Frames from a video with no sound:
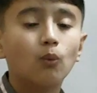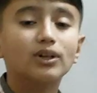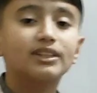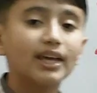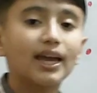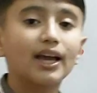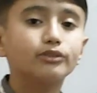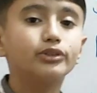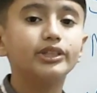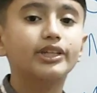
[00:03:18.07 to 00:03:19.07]
What they
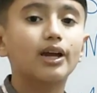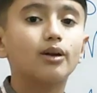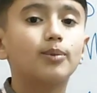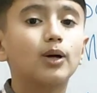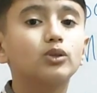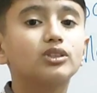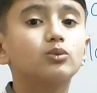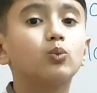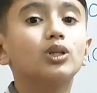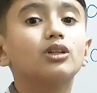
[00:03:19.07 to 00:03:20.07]
actually care about
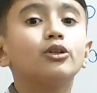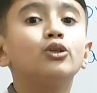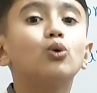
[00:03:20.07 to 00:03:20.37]
is what